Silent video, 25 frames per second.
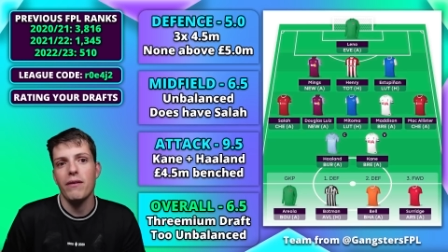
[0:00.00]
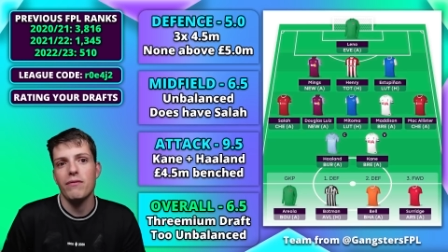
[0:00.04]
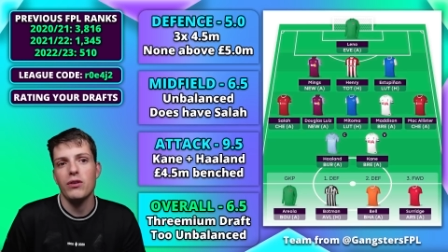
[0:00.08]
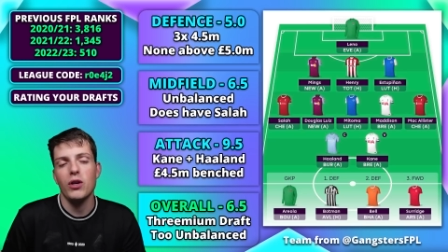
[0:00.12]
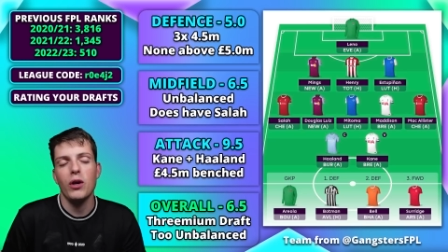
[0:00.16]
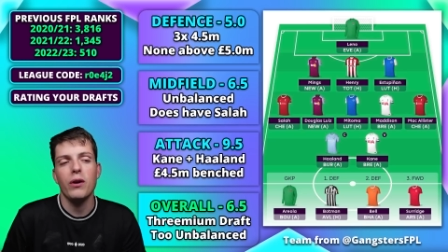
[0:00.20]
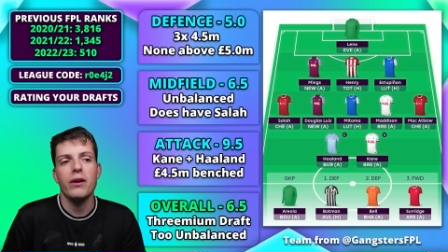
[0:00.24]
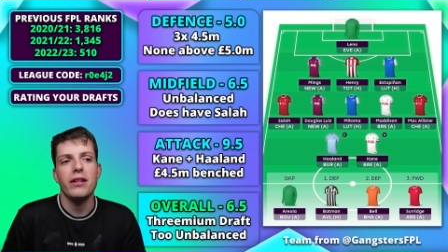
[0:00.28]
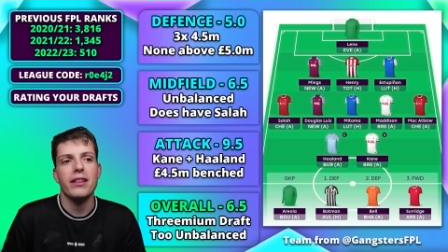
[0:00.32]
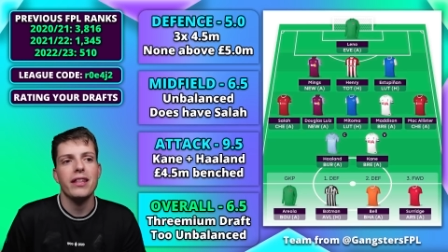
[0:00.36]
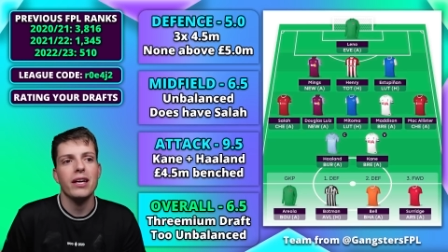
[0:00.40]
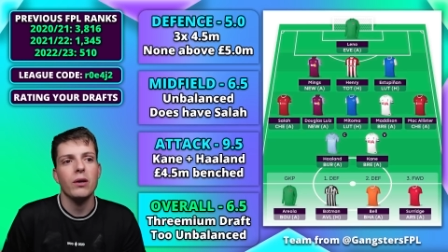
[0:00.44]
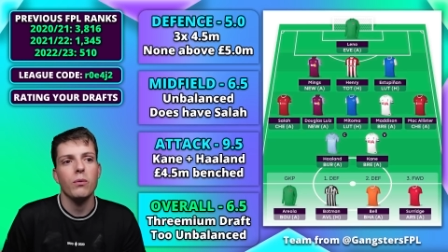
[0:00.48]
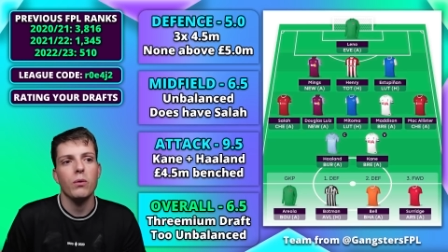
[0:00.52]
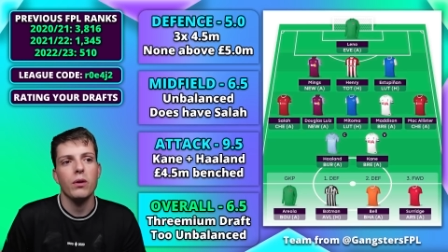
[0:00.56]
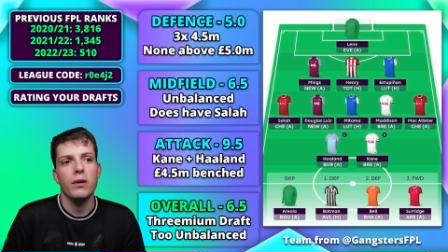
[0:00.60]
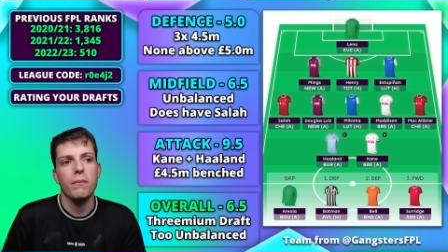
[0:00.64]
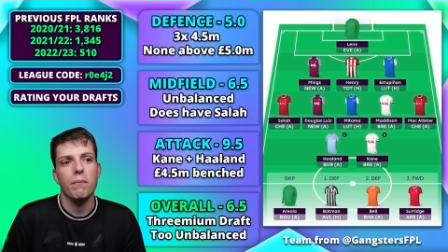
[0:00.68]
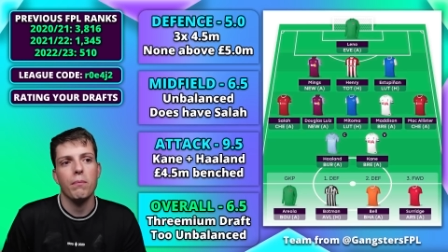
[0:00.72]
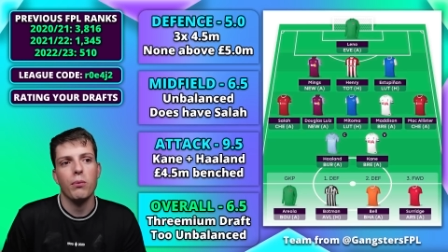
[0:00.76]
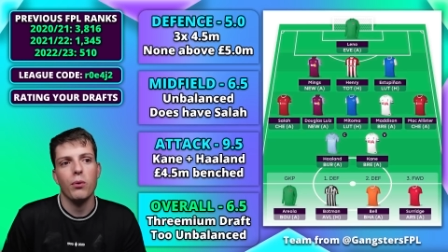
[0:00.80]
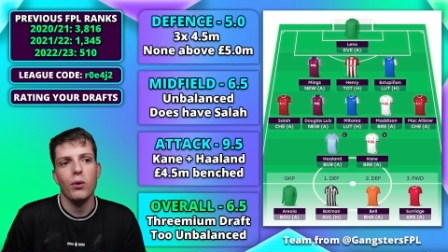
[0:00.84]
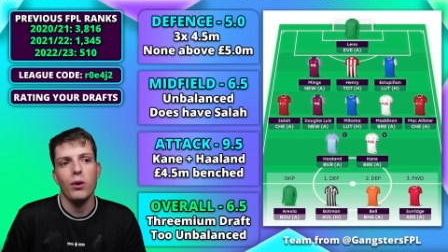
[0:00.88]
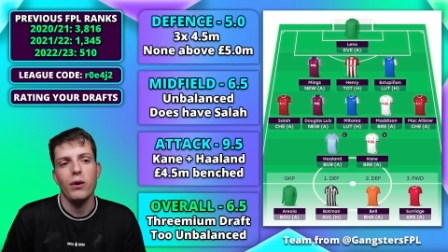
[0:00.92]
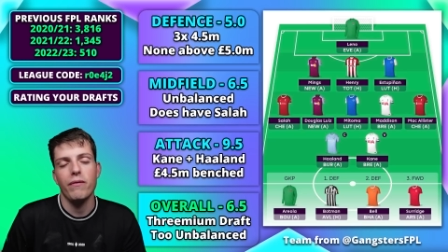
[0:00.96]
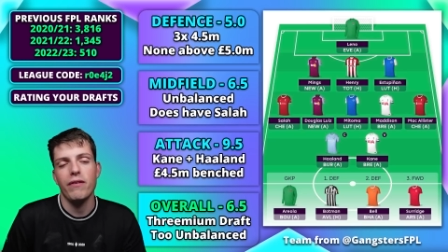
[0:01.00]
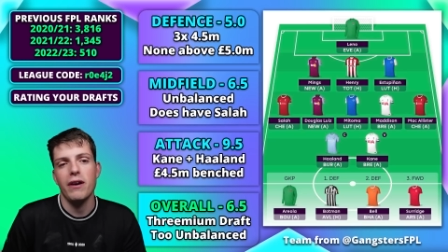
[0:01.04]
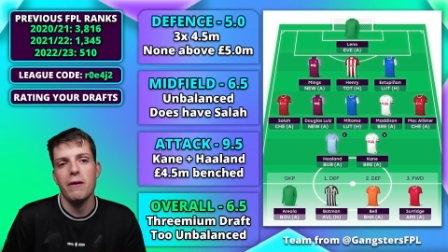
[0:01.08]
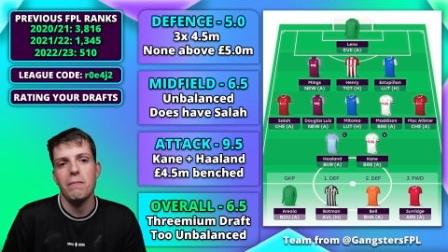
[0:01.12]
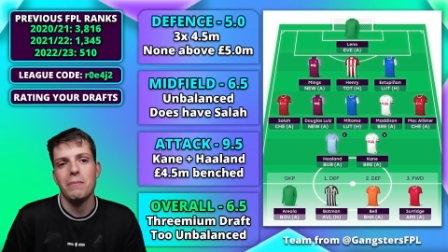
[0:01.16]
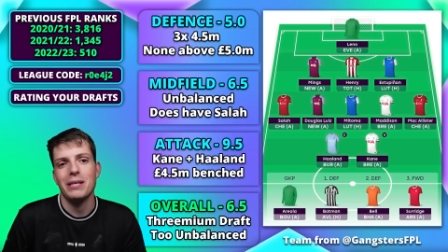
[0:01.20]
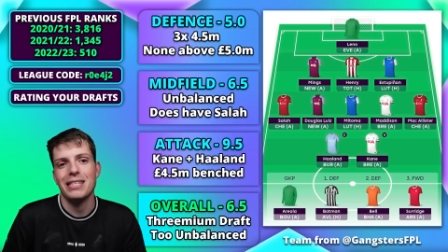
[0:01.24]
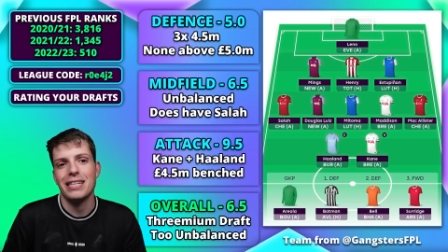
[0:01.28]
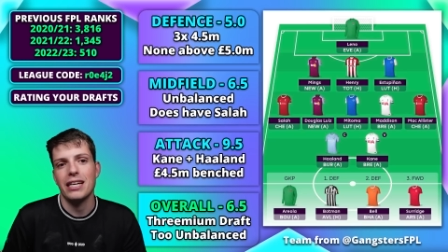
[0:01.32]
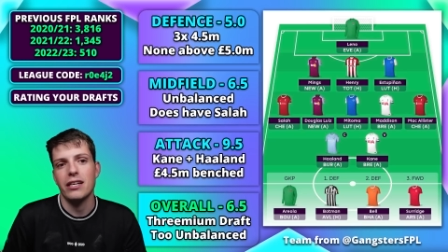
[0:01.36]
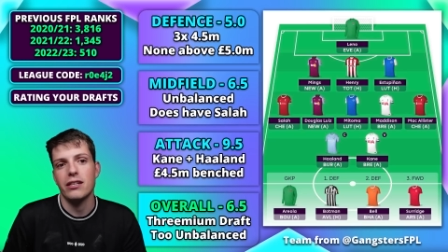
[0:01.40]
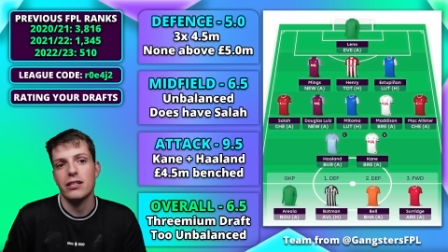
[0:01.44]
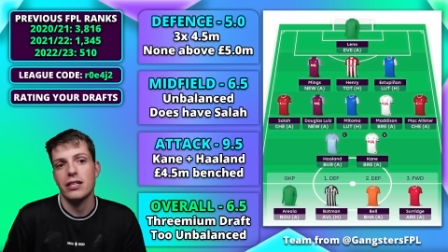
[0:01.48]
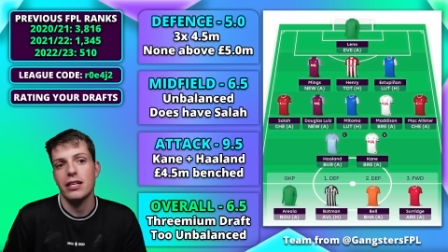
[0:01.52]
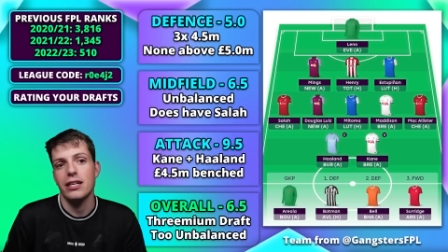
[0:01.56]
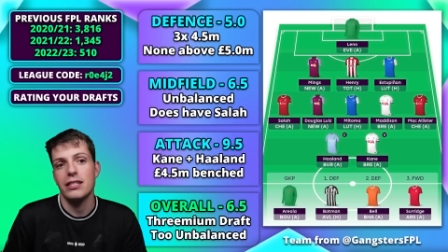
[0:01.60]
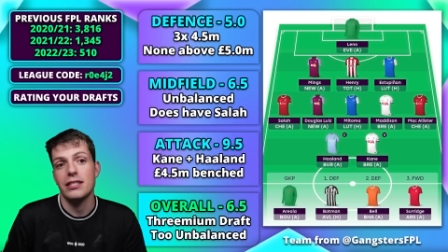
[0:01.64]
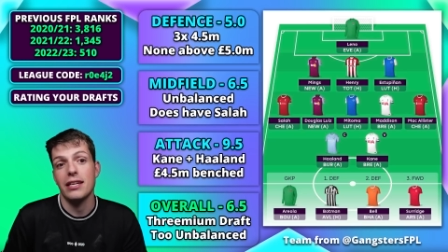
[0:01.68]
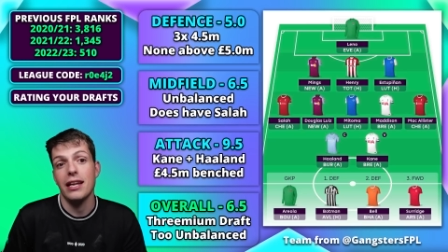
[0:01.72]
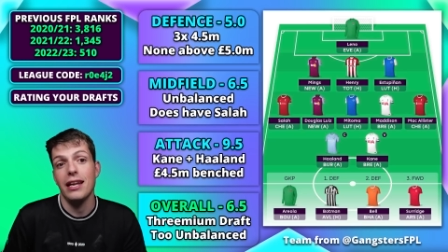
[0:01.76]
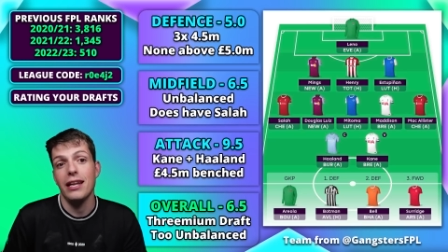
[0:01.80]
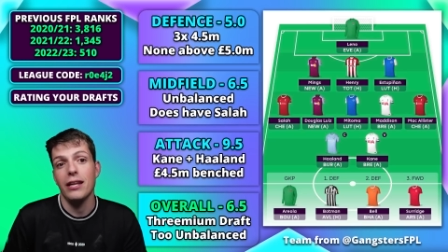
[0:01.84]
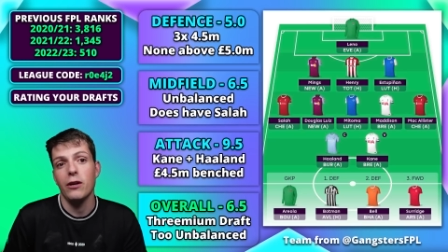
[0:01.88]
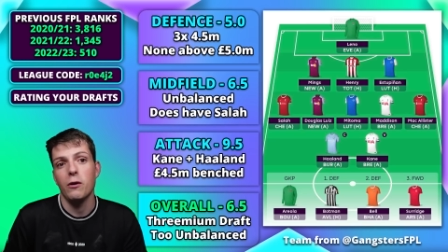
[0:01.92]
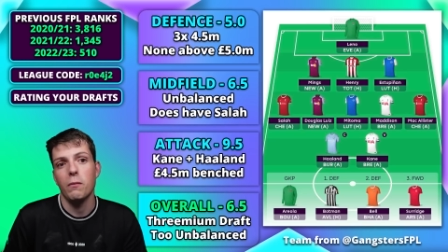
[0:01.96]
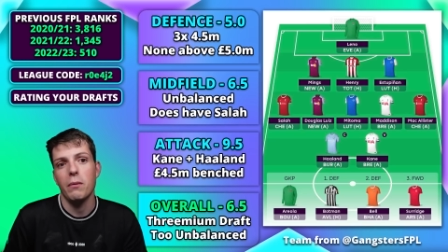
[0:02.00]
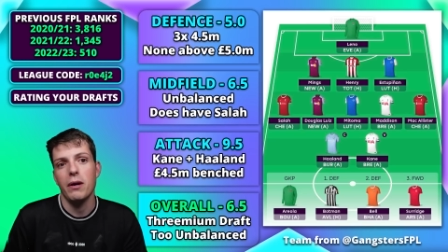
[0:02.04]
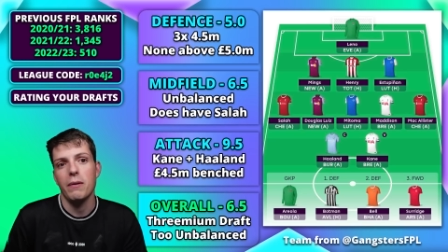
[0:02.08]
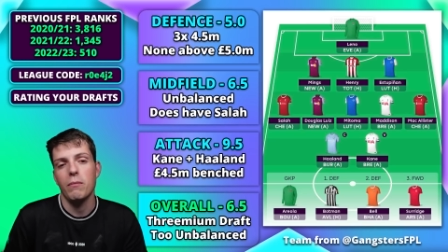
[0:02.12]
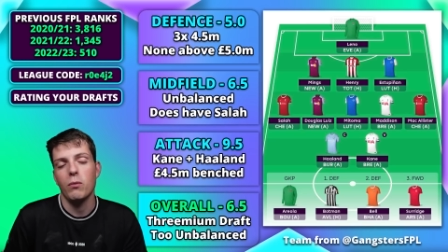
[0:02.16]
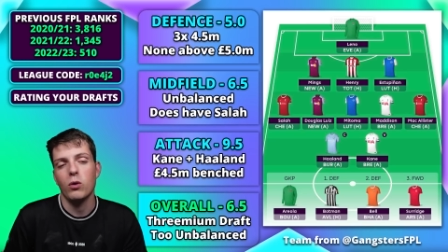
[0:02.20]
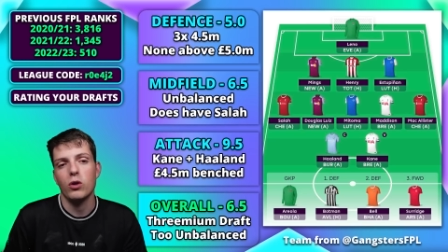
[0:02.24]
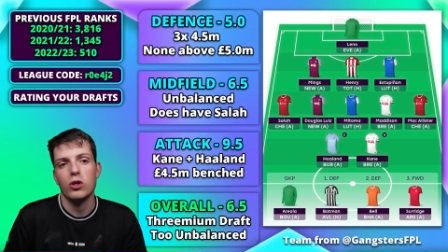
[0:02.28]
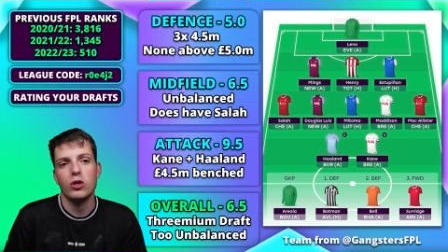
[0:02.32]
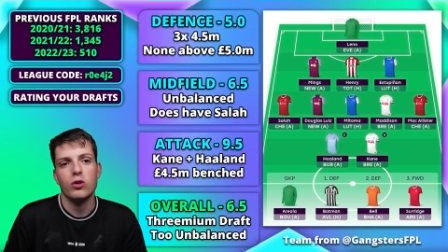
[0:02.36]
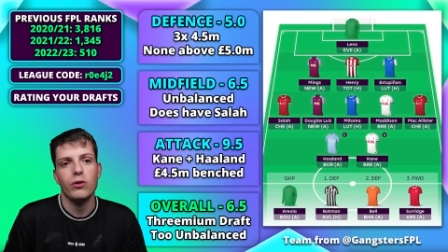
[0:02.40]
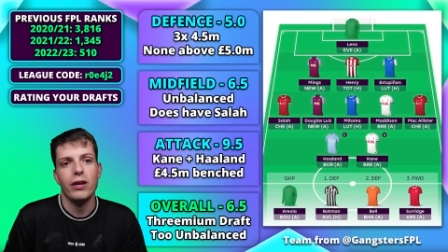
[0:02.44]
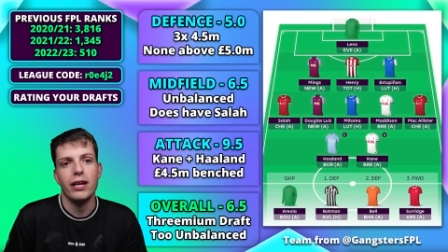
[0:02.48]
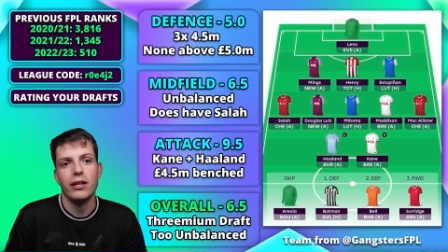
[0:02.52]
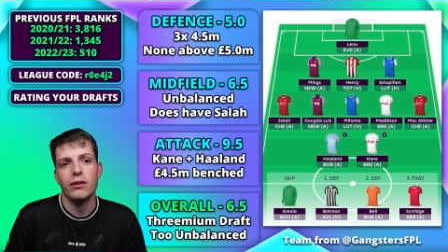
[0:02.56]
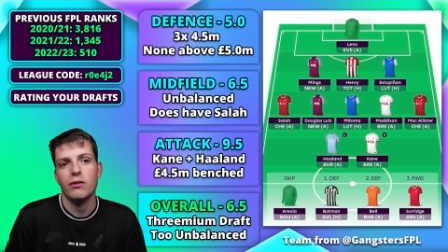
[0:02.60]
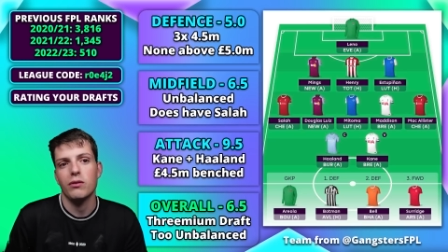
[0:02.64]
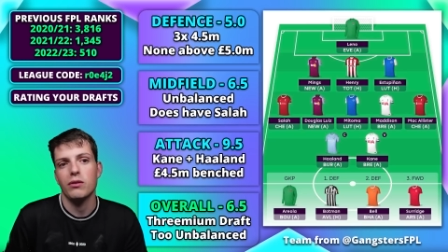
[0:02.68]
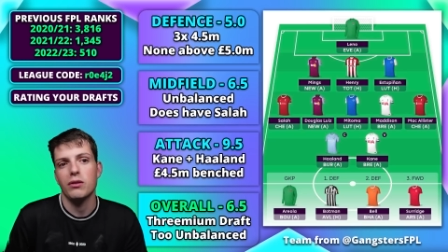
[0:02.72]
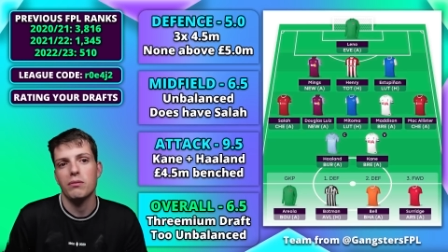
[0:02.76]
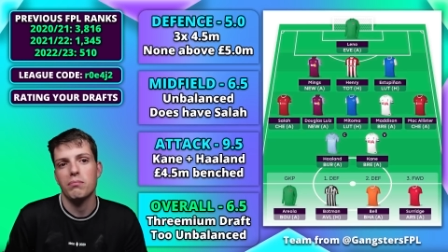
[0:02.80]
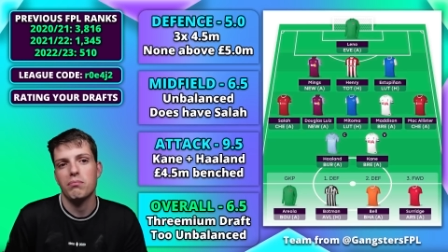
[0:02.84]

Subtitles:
The only thing that will improve it potentially is a little bit more strength